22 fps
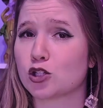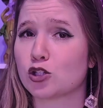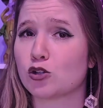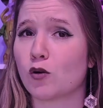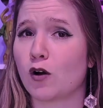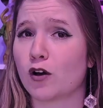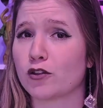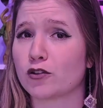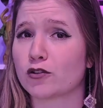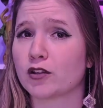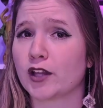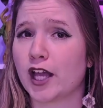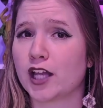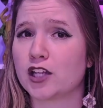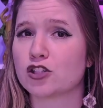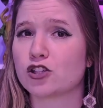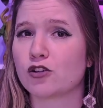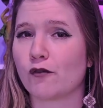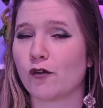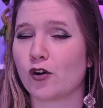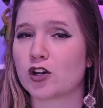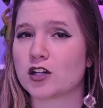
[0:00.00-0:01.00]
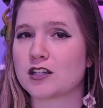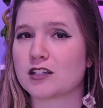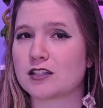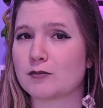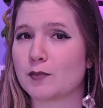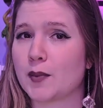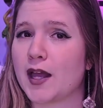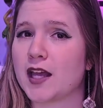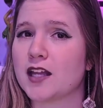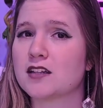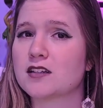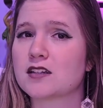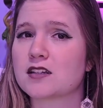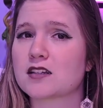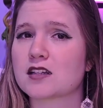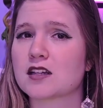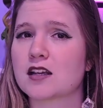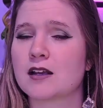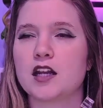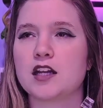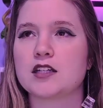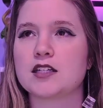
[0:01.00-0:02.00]
2 other lands you've already
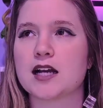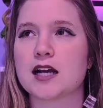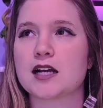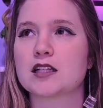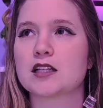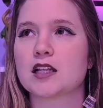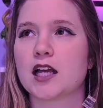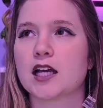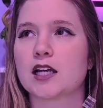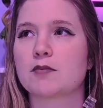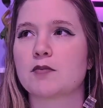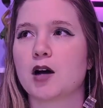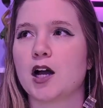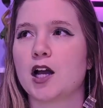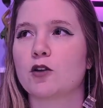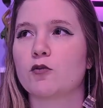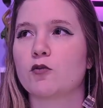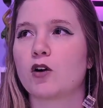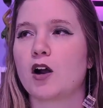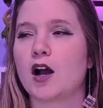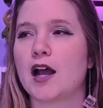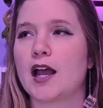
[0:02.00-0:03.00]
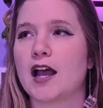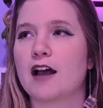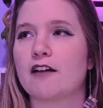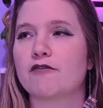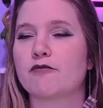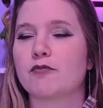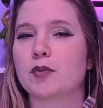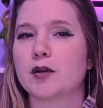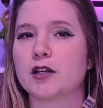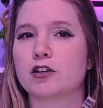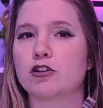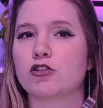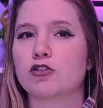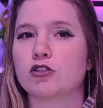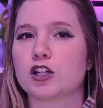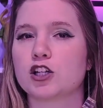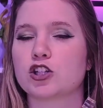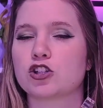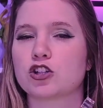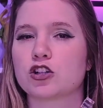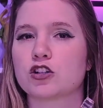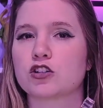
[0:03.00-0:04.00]
spent. In a deck like mine where I have big
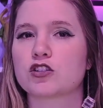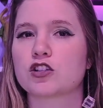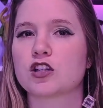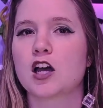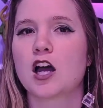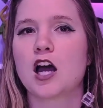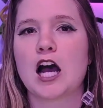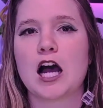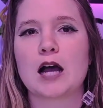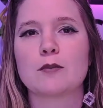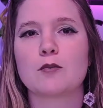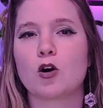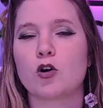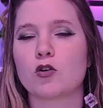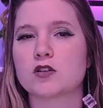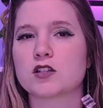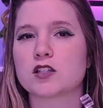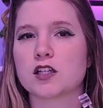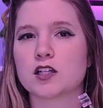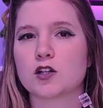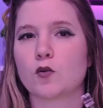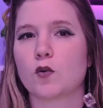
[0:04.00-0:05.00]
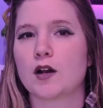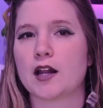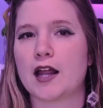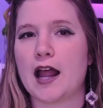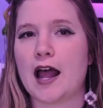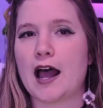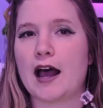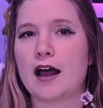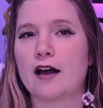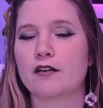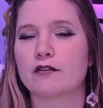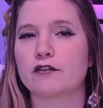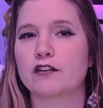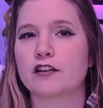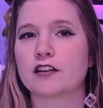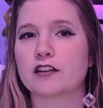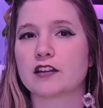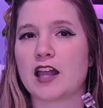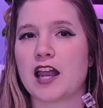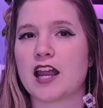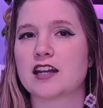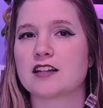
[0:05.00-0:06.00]
creatures, I'm always going to want to have
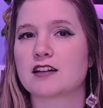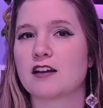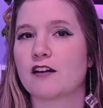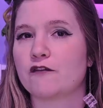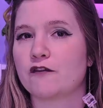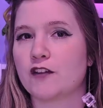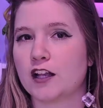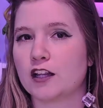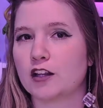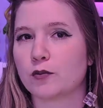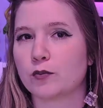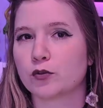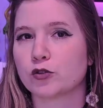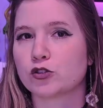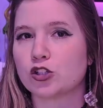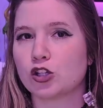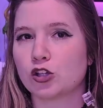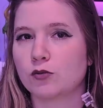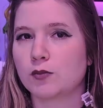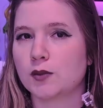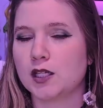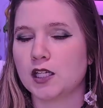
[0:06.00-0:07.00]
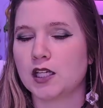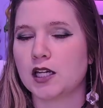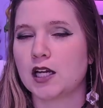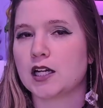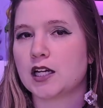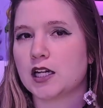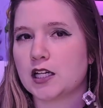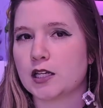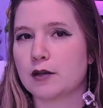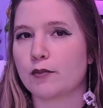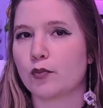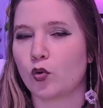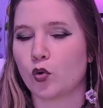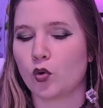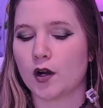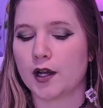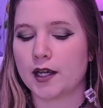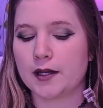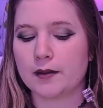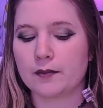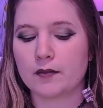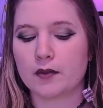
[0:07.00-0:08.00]
land available to me at any
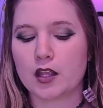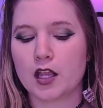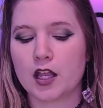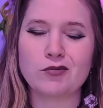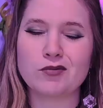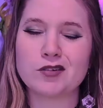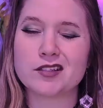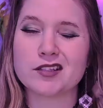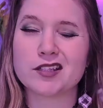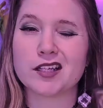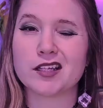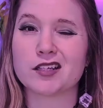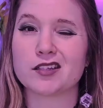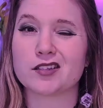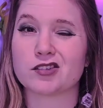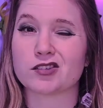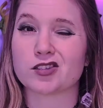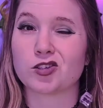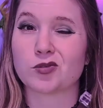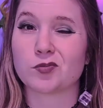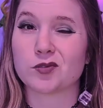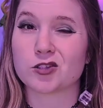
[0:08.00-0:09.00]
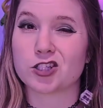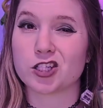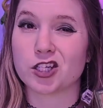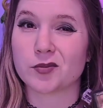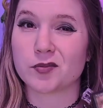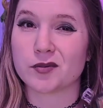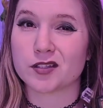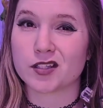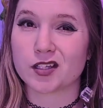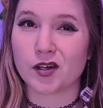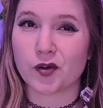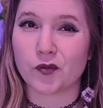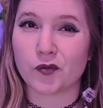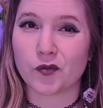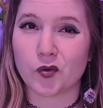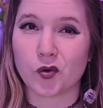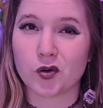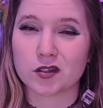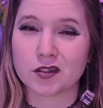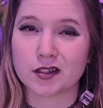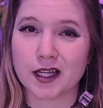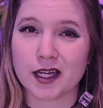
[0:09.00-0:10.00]
point. I wouldn't say he's super cheap. He's like
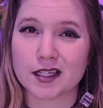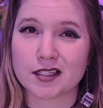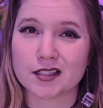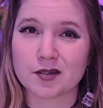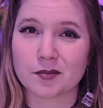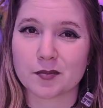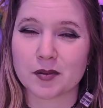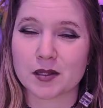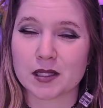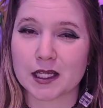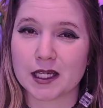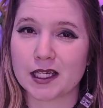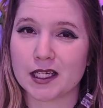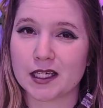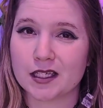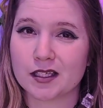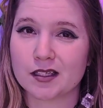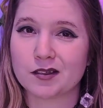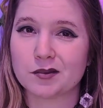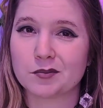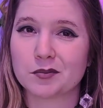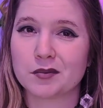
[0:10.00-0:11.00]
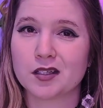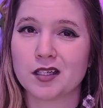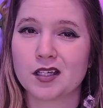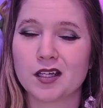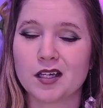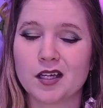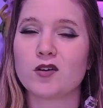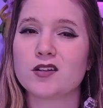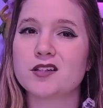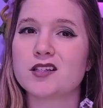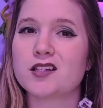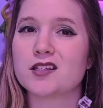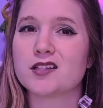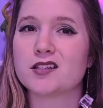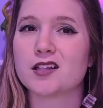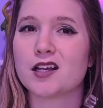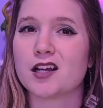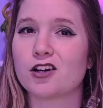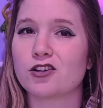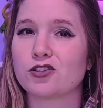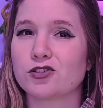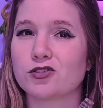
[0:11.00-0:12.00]
4 land to play him. Once he's
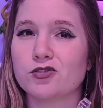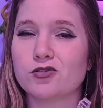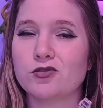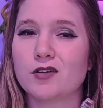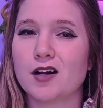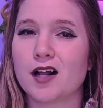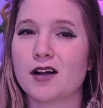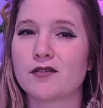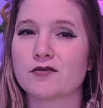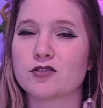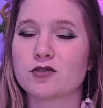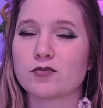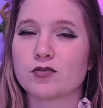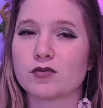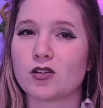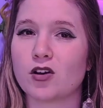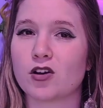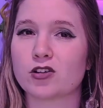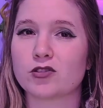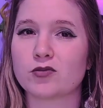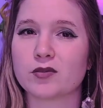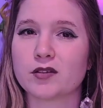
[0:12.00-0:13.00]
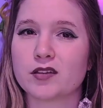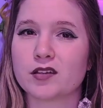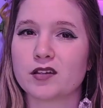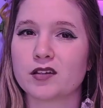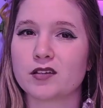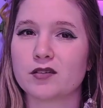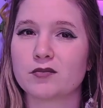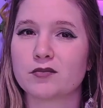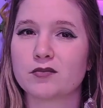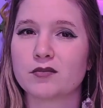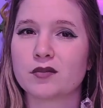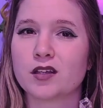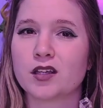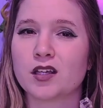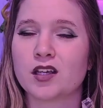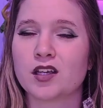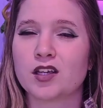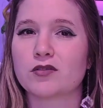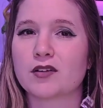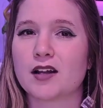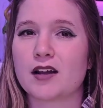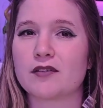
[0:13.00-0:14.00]
there, you don't have to block with him.
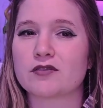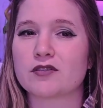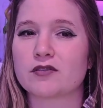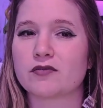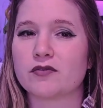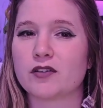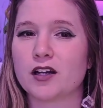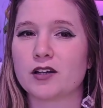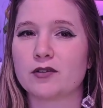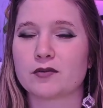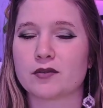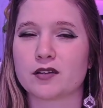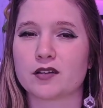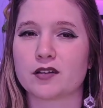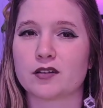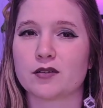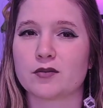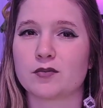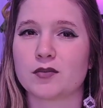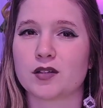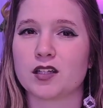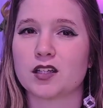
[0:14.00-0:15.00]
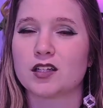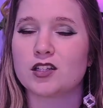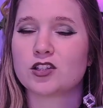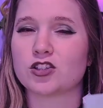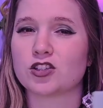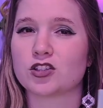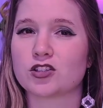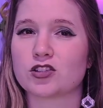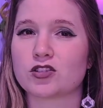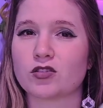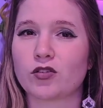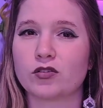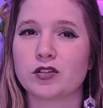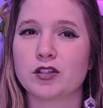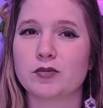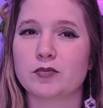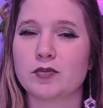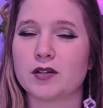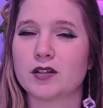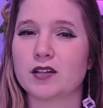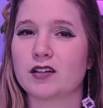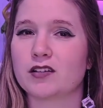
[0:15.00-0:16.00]
You don't have to fight with him. He can just solely
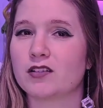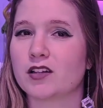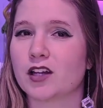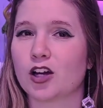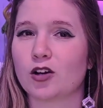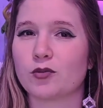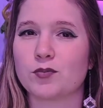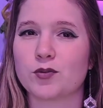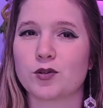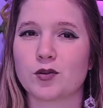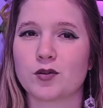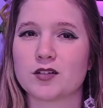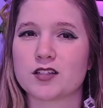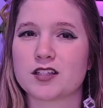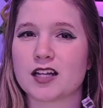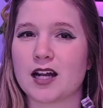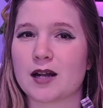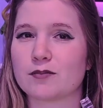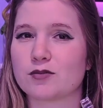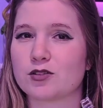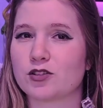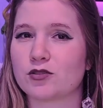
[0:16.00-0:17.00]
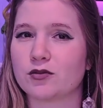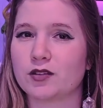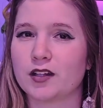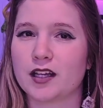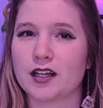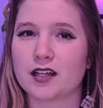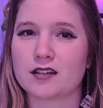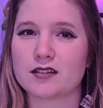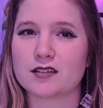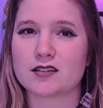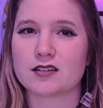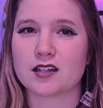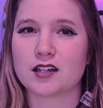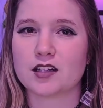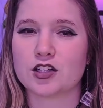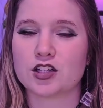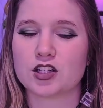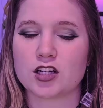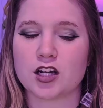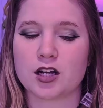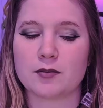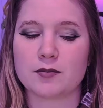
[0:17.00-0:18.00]
be there to help you untap 2 lands
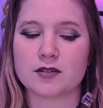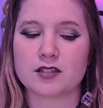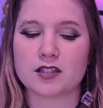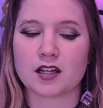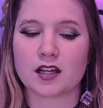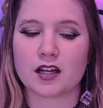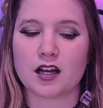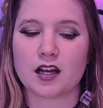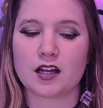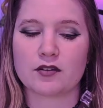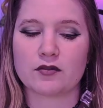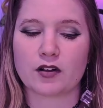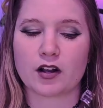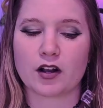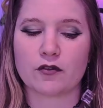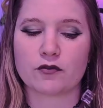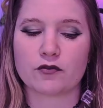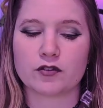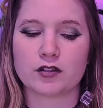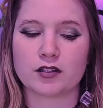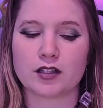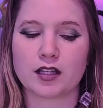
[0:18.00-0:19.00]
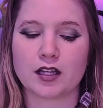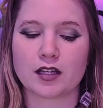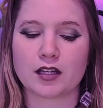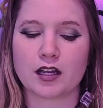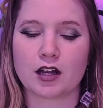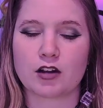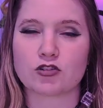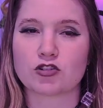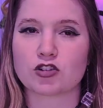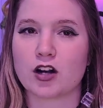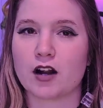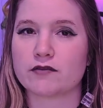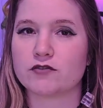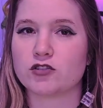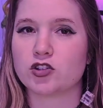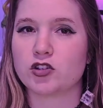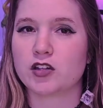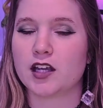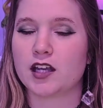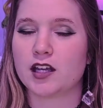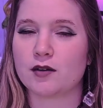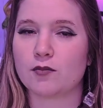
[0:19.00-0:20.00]
each time. He's like kind of like a free land counter after
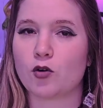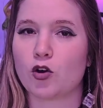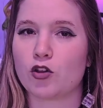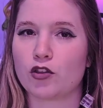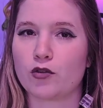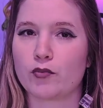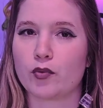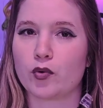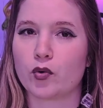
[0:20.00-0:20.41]
you get him on the